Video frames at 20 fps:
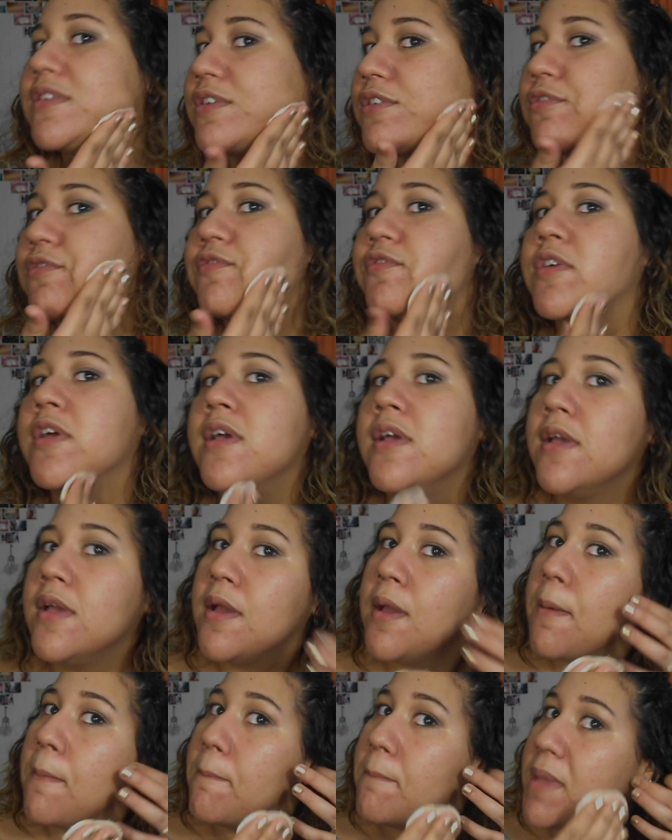of
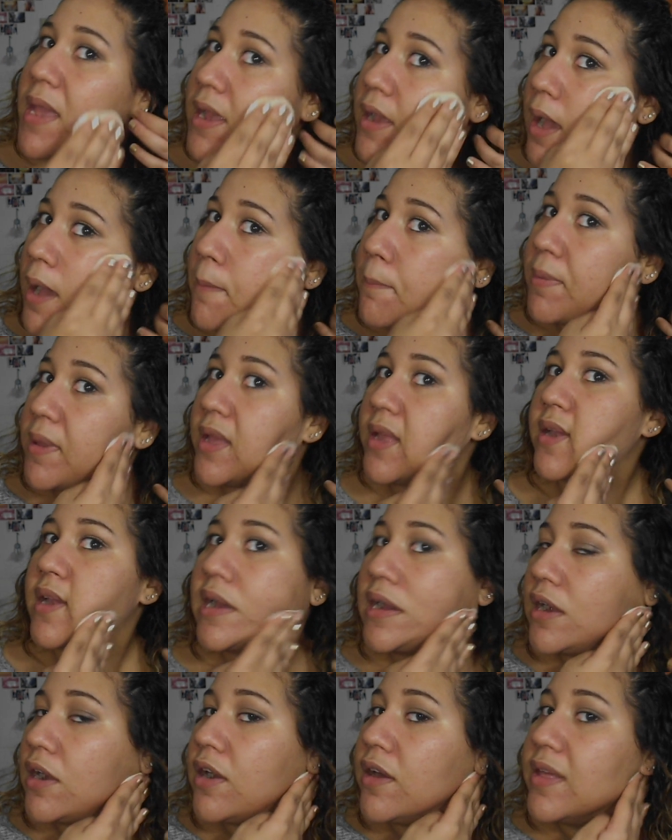makeup and
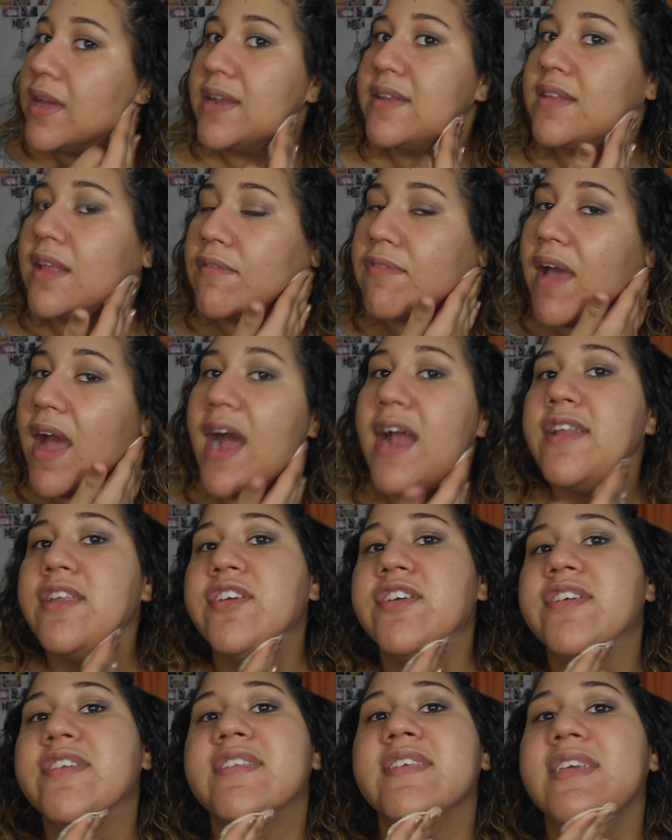all that stuff out of
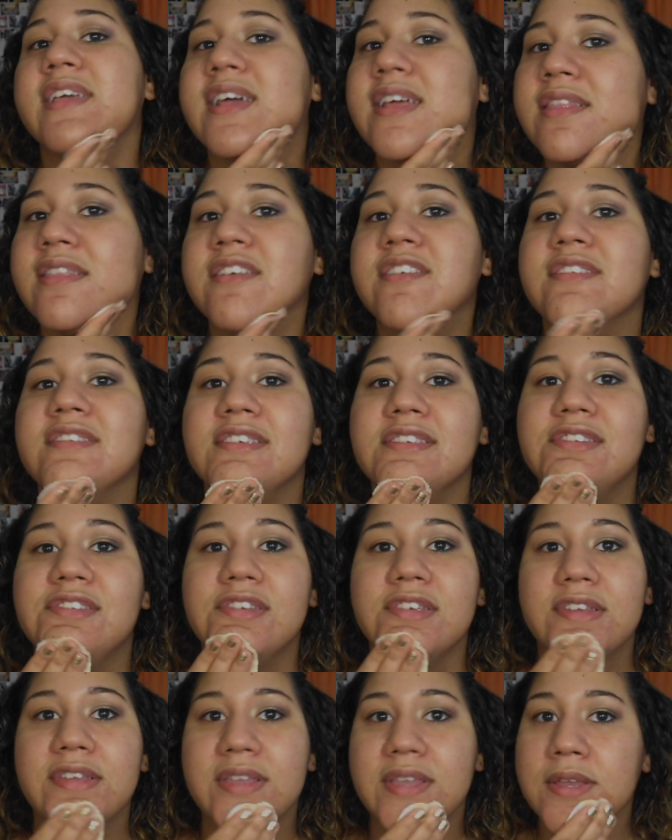your skin. This is
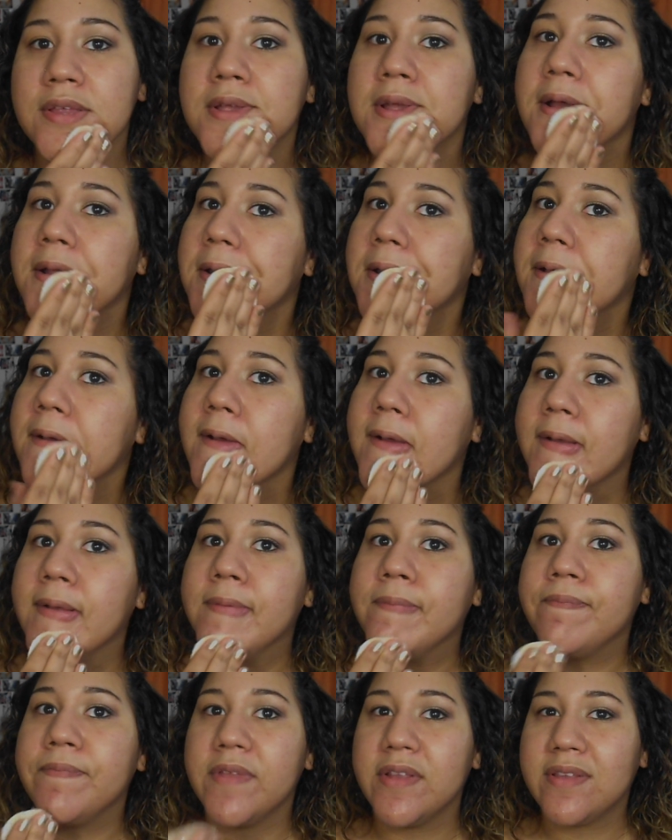just gonna,
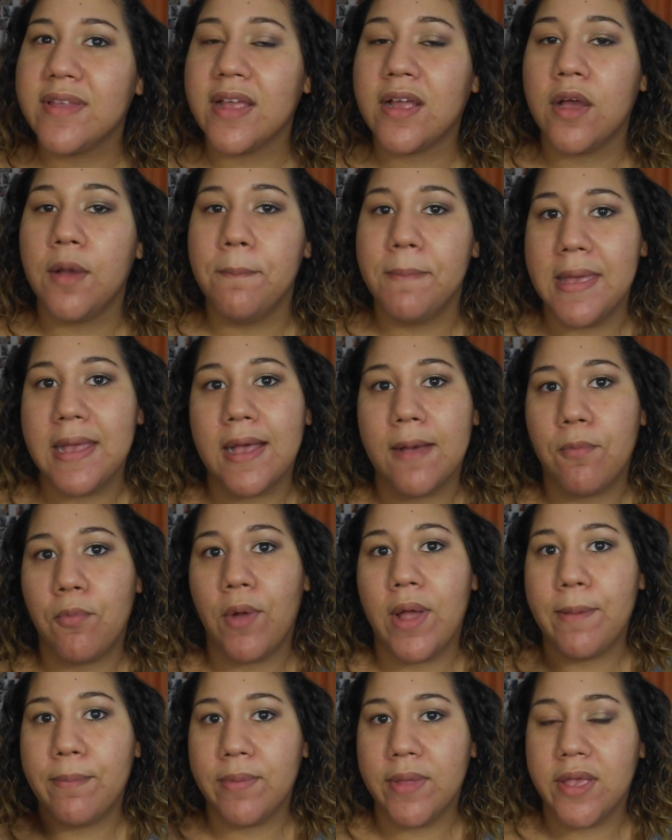it's like a makeup
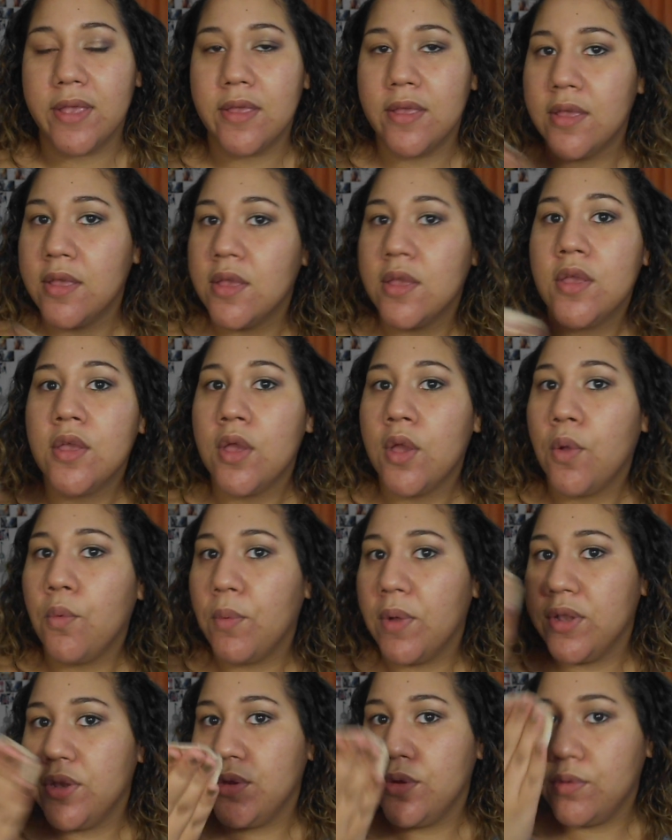wipe. Like
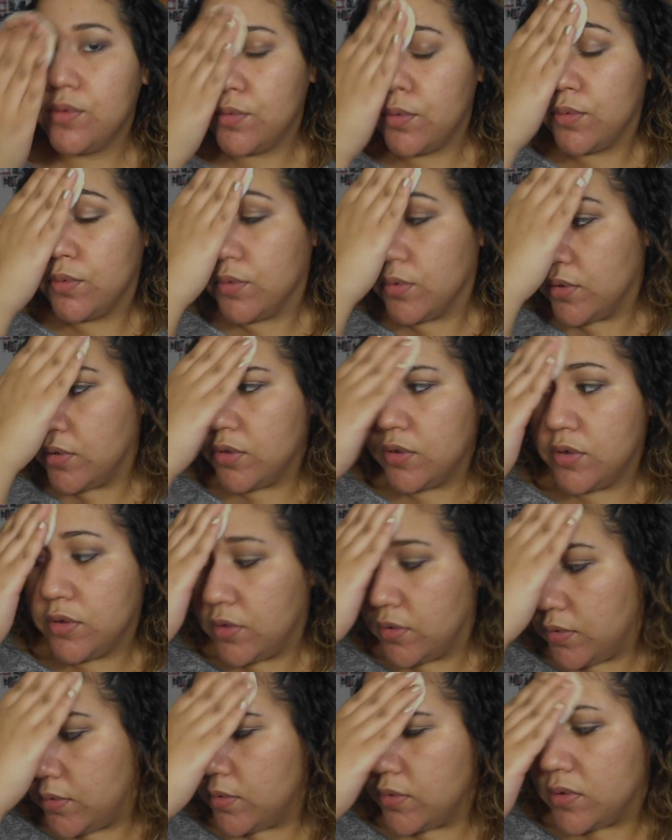when you
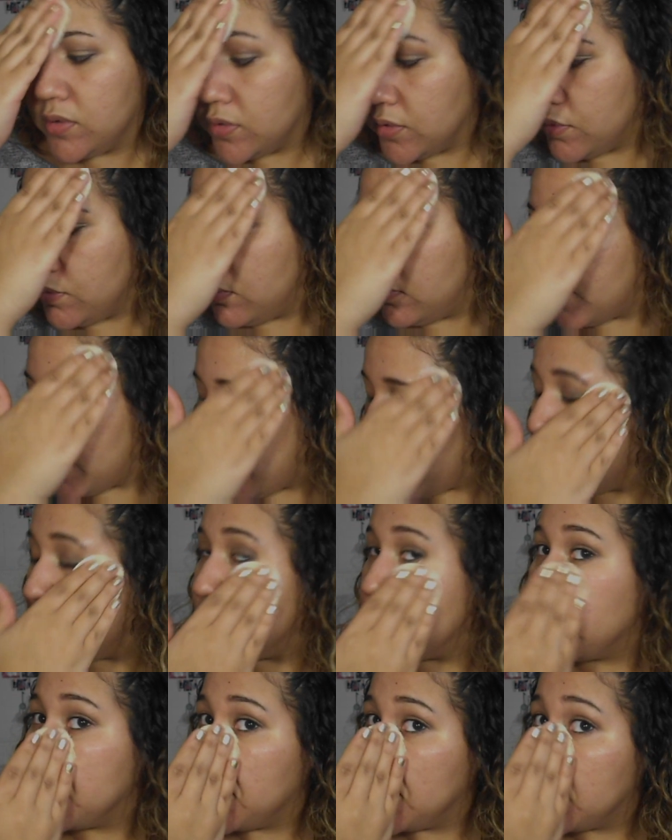do that, and
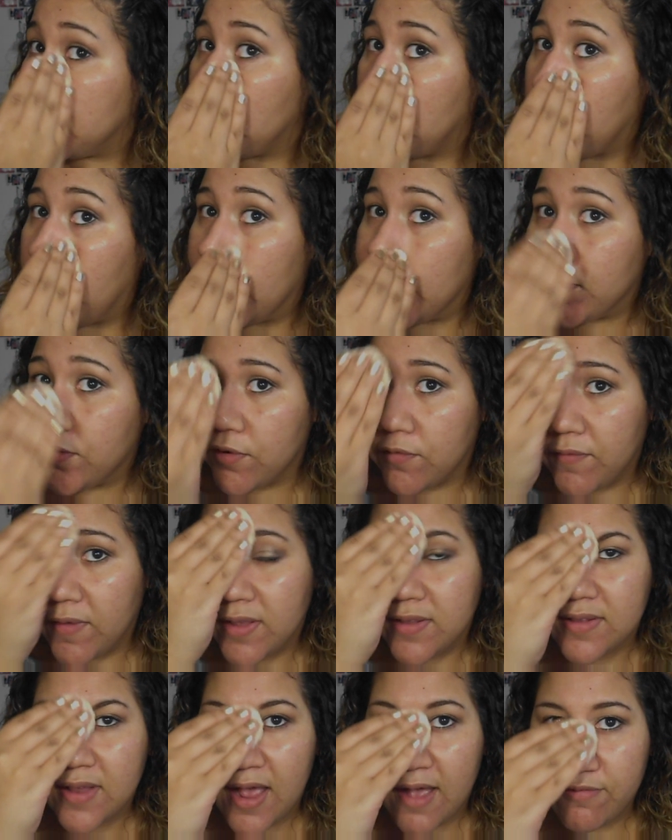then you need to wash your
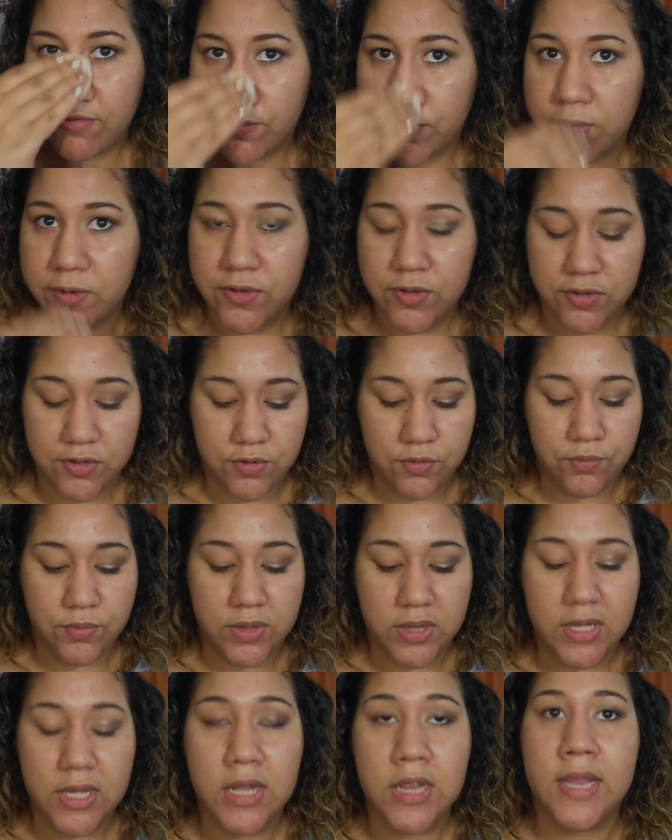face afterwards just to
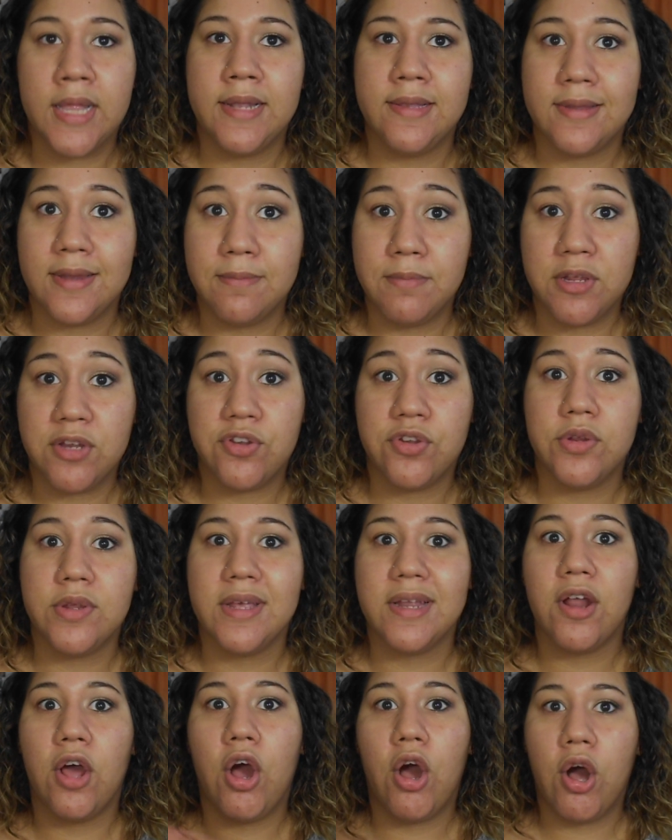really cleanse it and make sure you
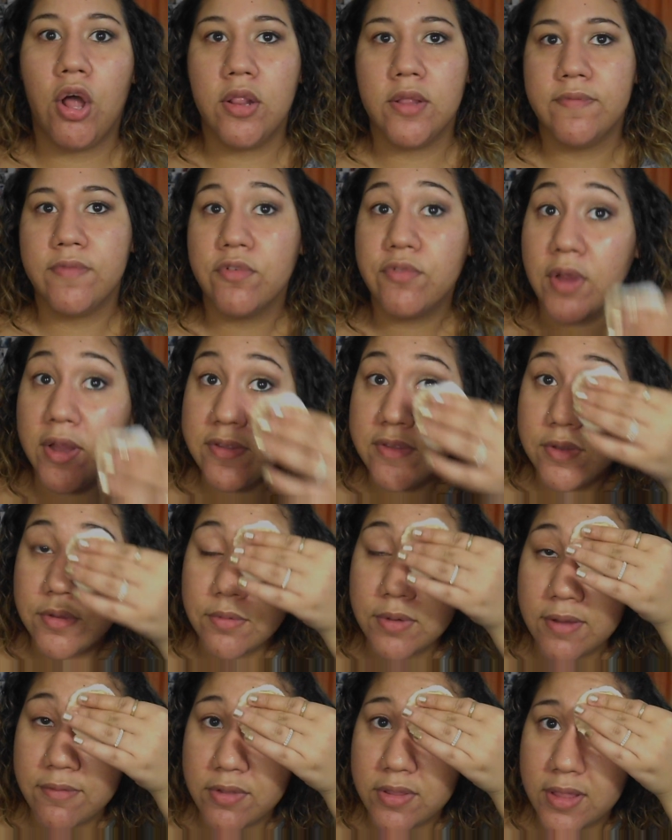get all of the residue
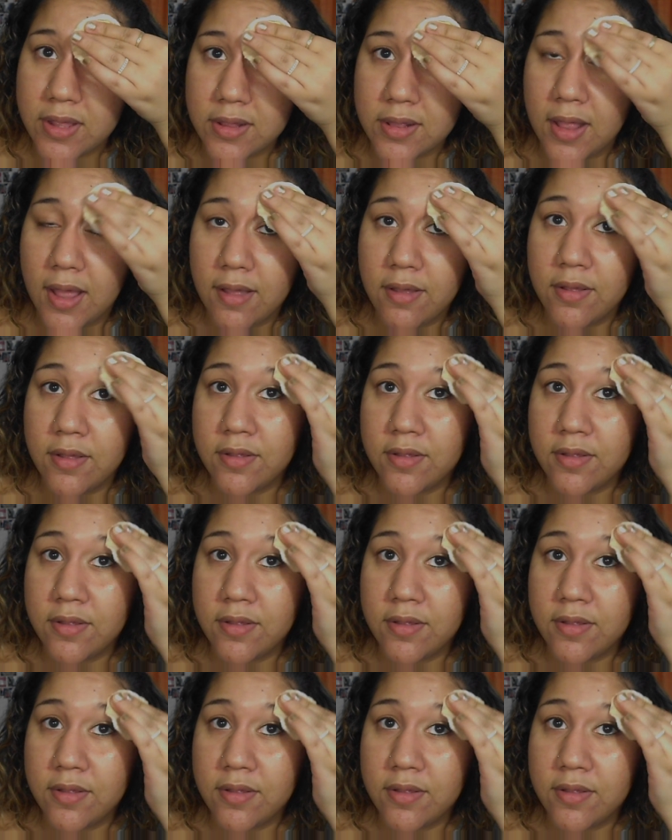and everything left.